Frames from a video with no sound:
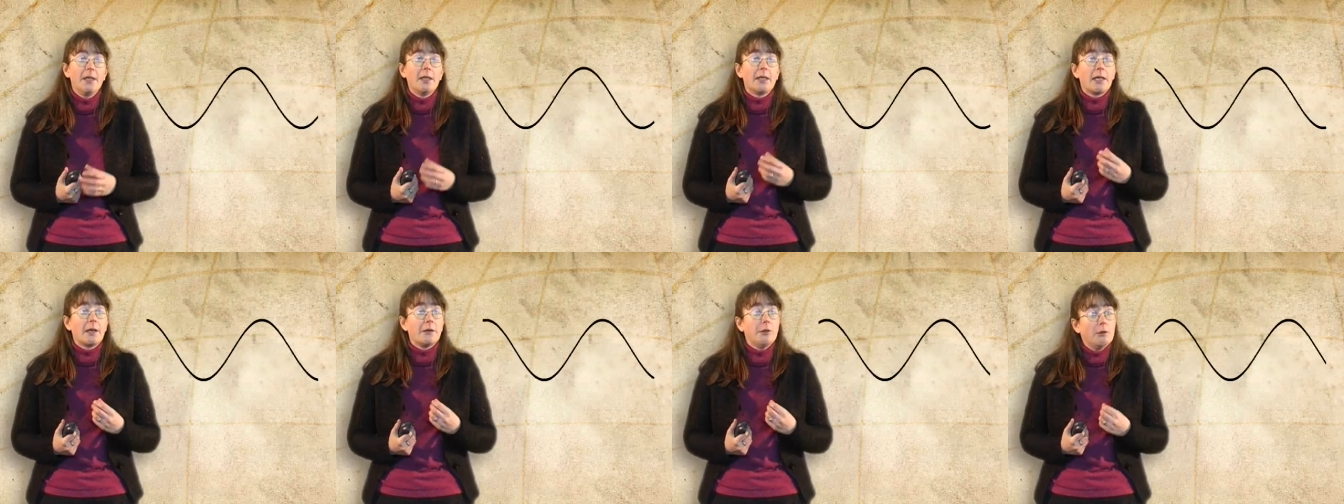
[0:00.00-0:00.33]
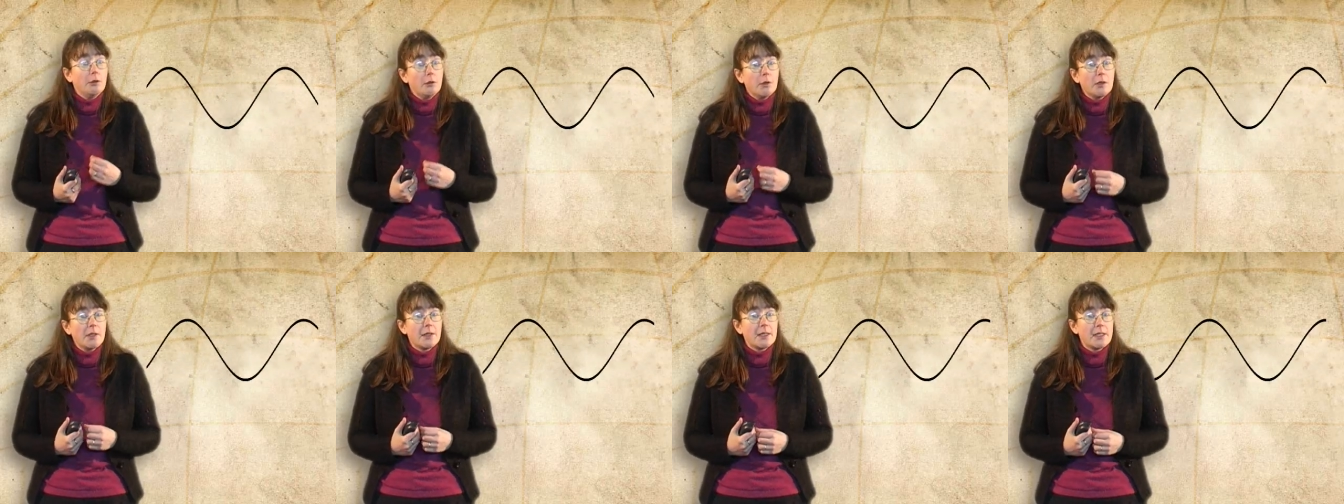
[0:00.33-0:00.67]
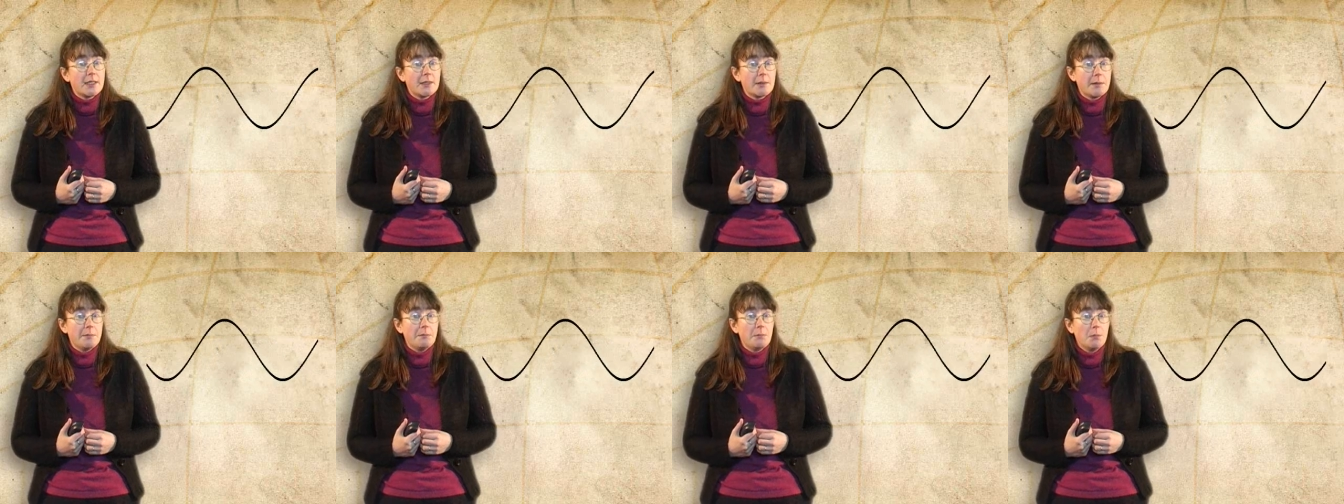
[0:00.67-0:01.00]
Now, you look at
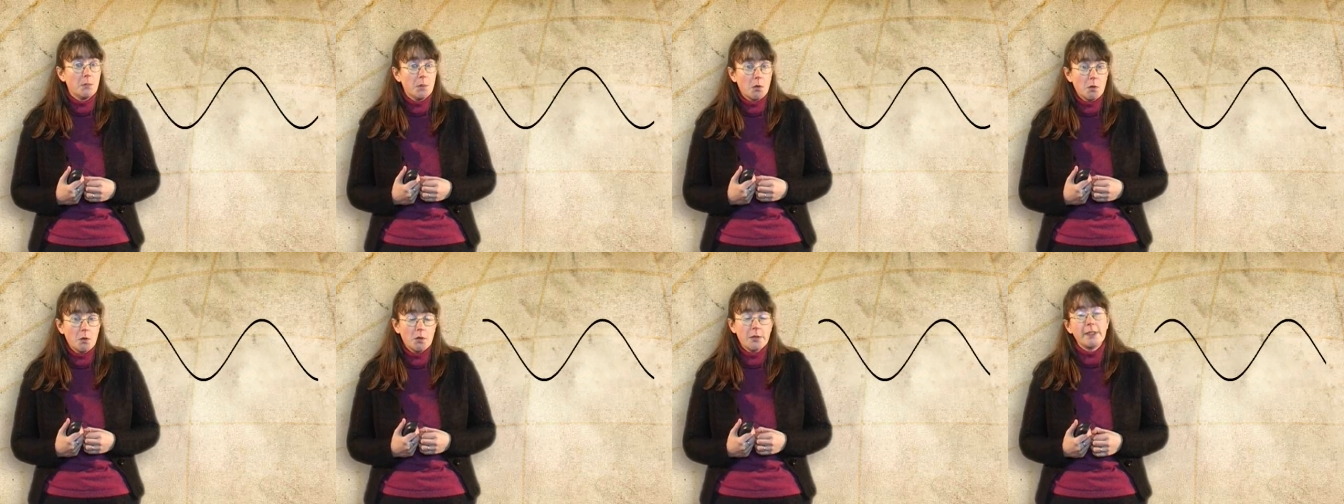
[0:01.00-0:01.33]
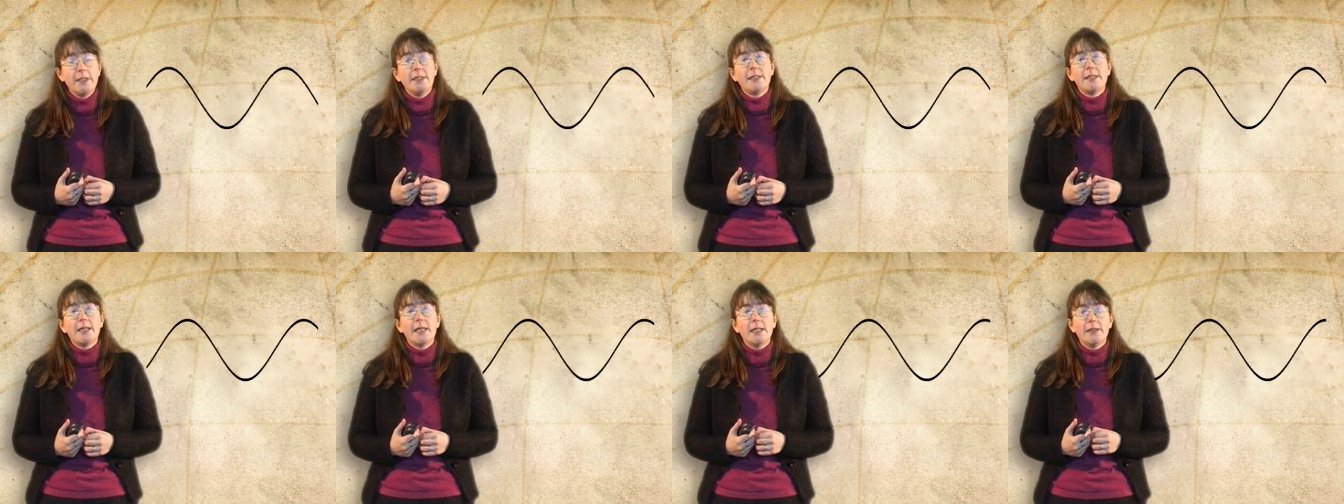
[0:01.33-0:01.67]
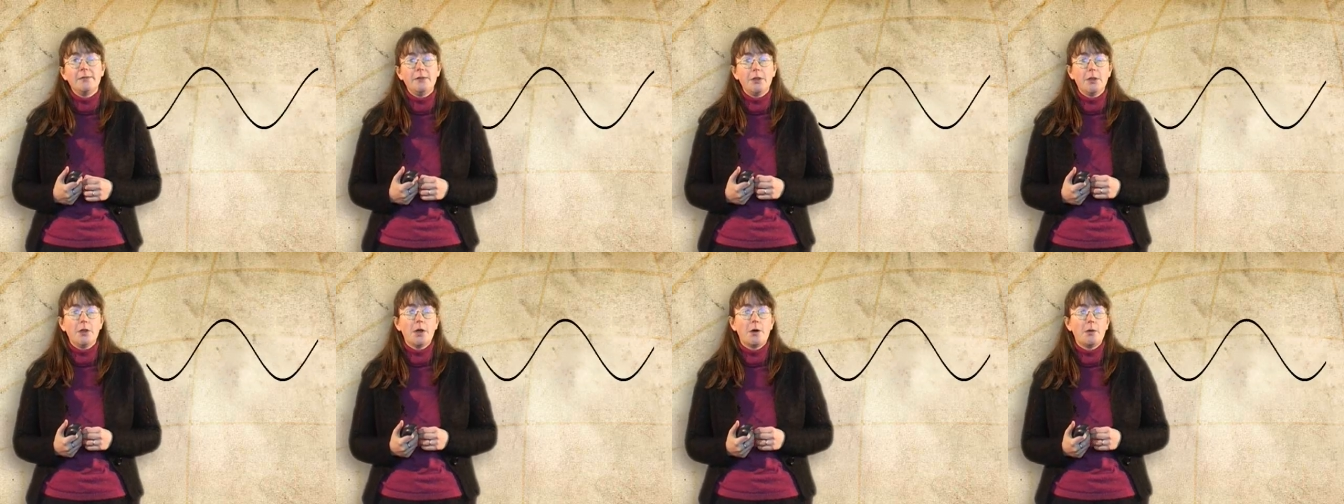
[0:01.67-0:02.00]
this in more detail
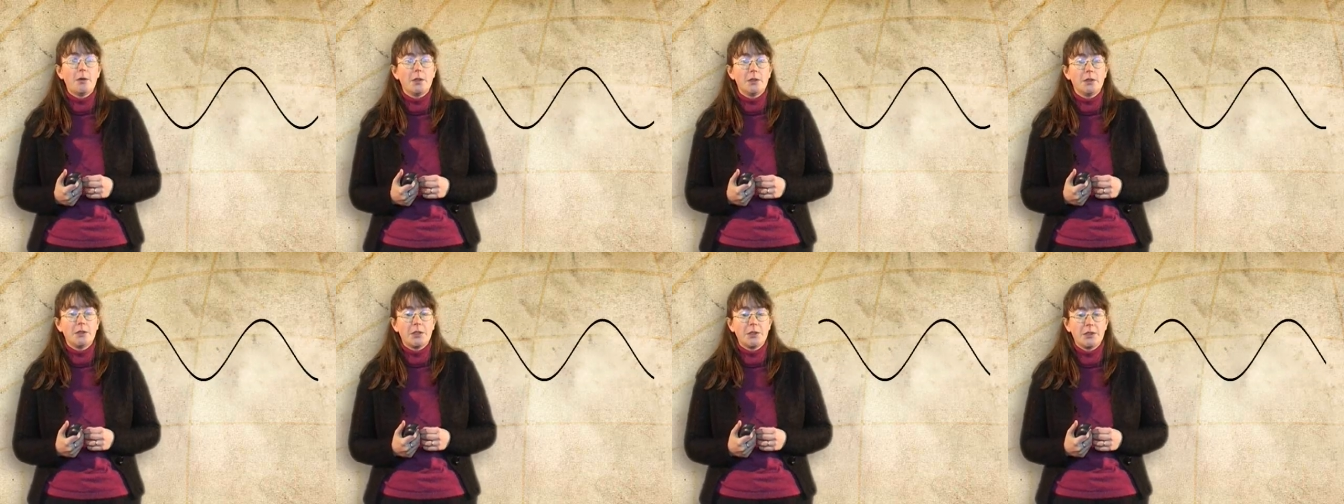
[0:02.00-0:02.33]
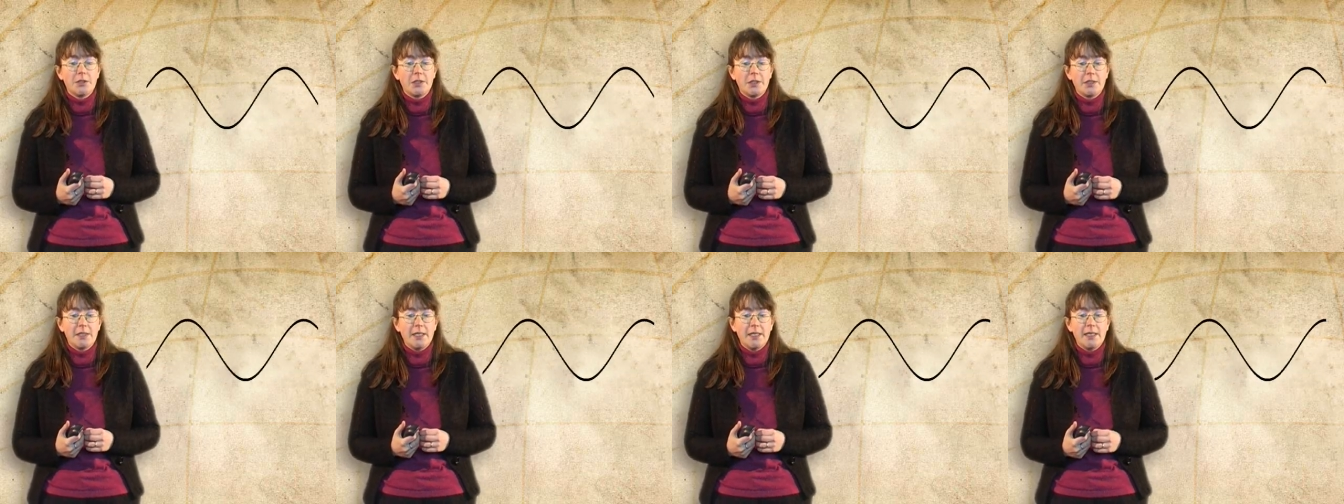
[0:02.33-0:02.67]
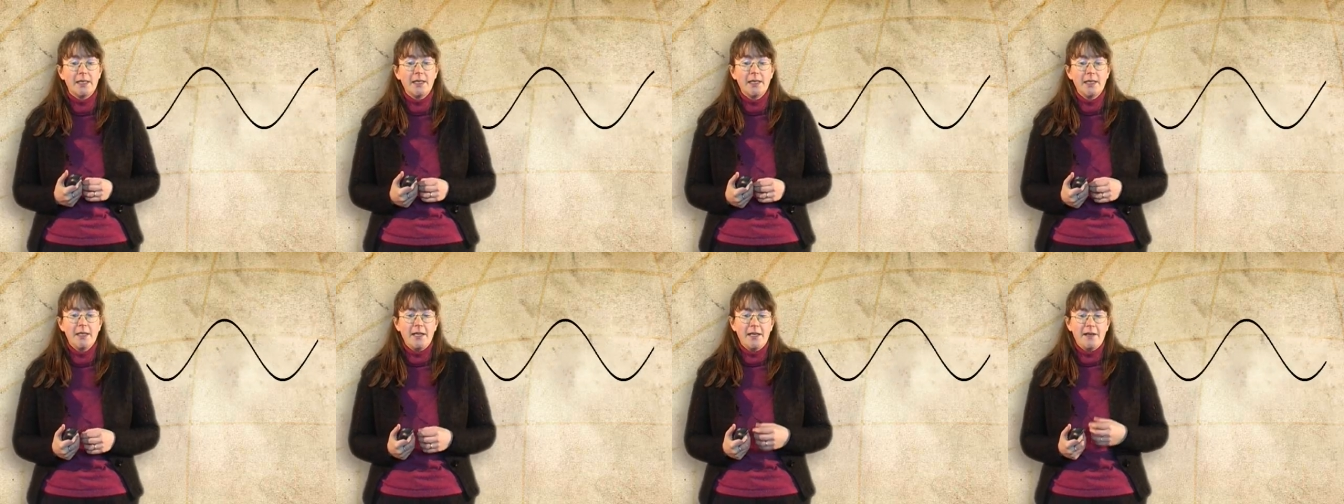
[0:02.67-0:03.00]
if you go on to study